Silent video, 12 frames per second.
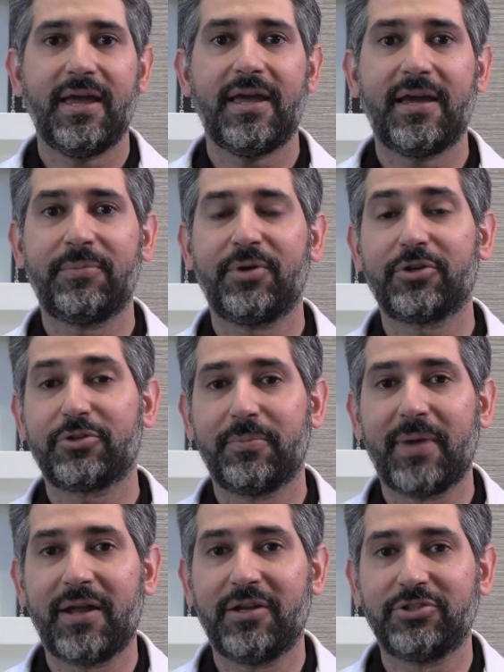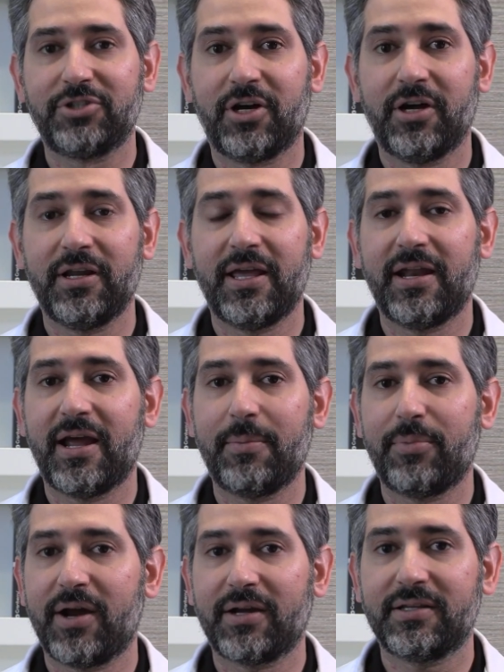Hey, I'm Dr. Matt Nejad, and I
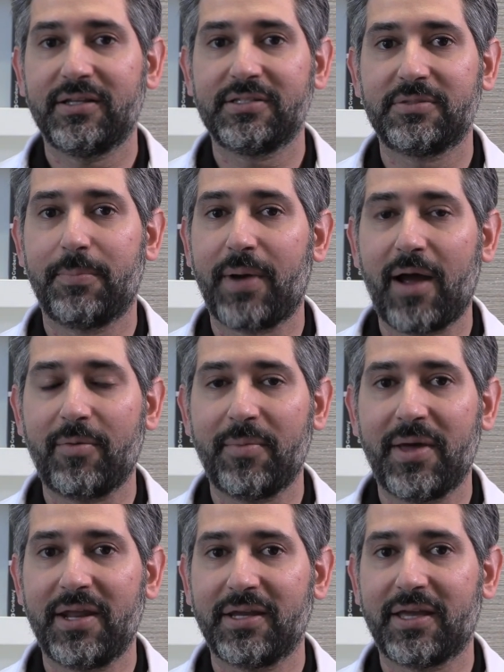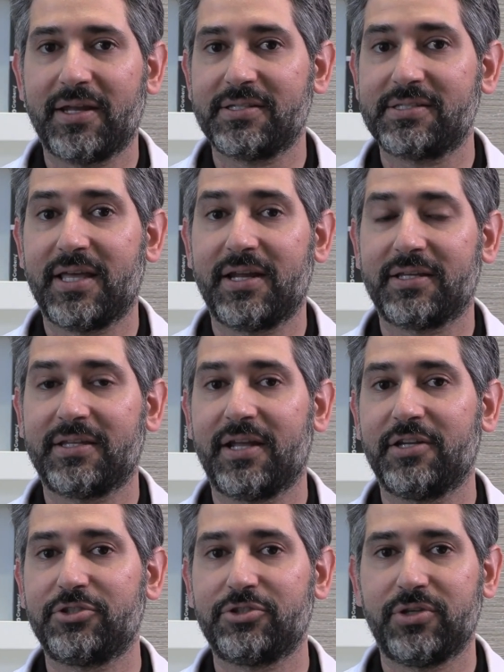practice biomimetic and aesthetic
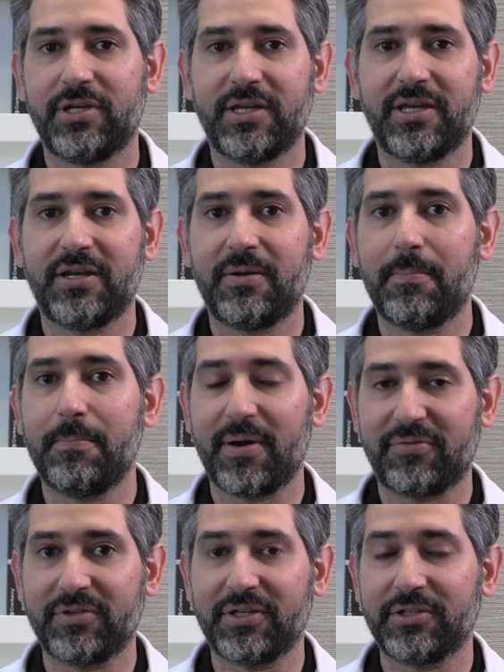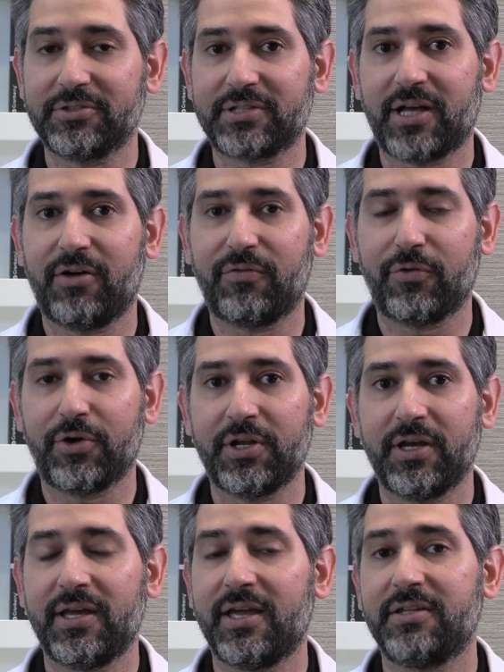dentistry in Beverly Hills,
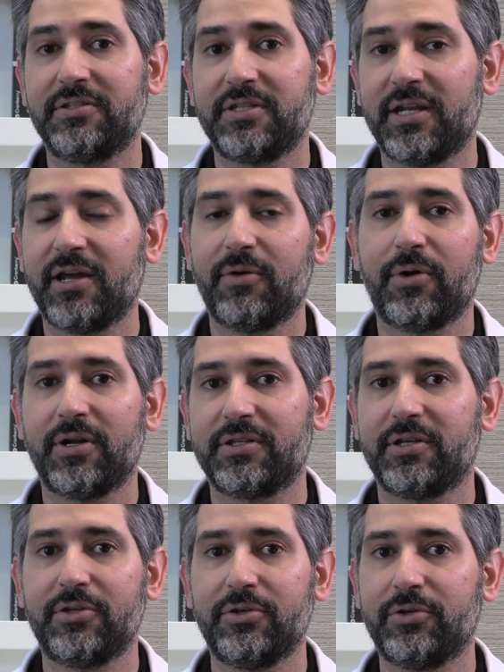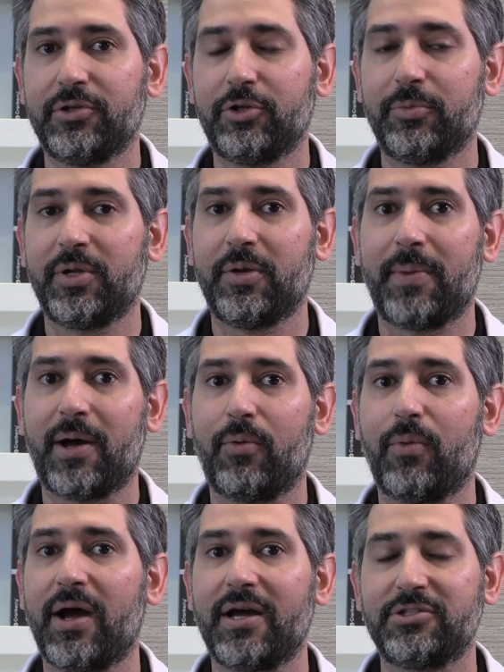California, and today I want to tell you a little bit
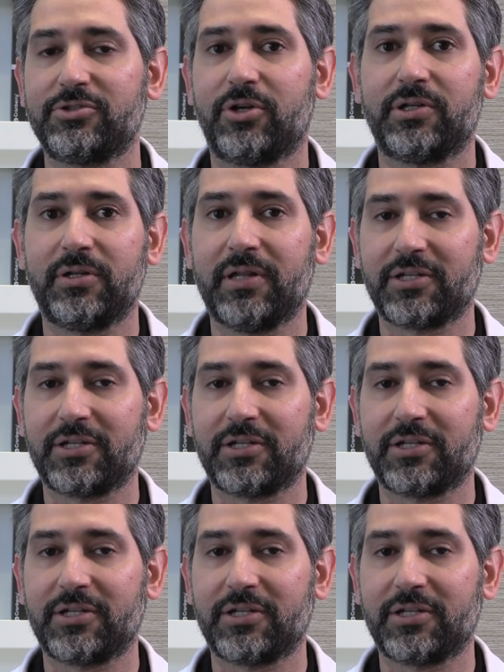about why I started